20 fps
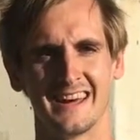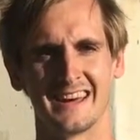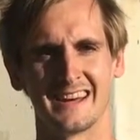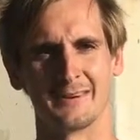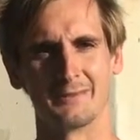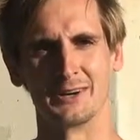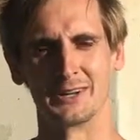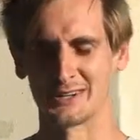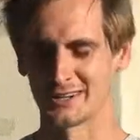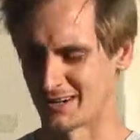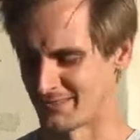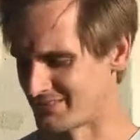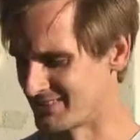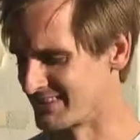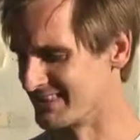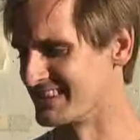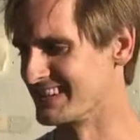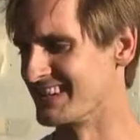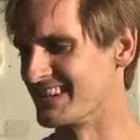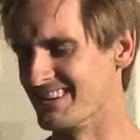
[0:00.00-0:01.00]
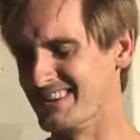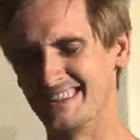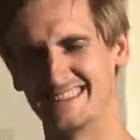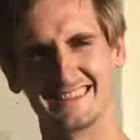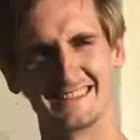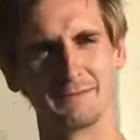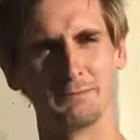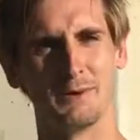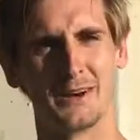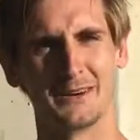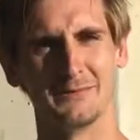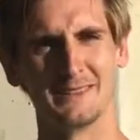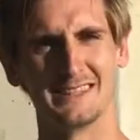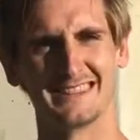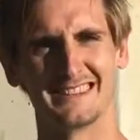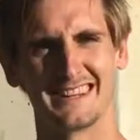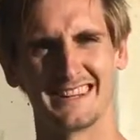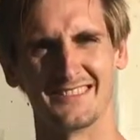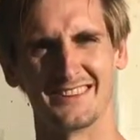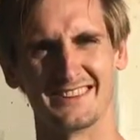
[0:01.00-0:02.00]
I'm going to confidently go eat this banh mi
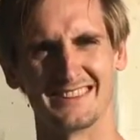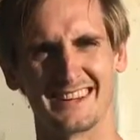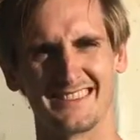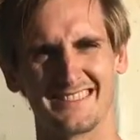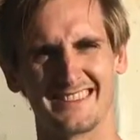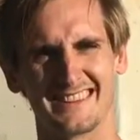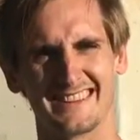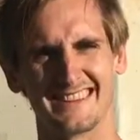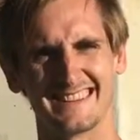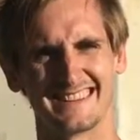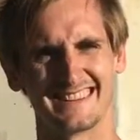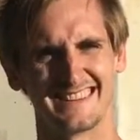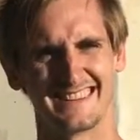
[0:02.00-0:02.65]
sandwich after this.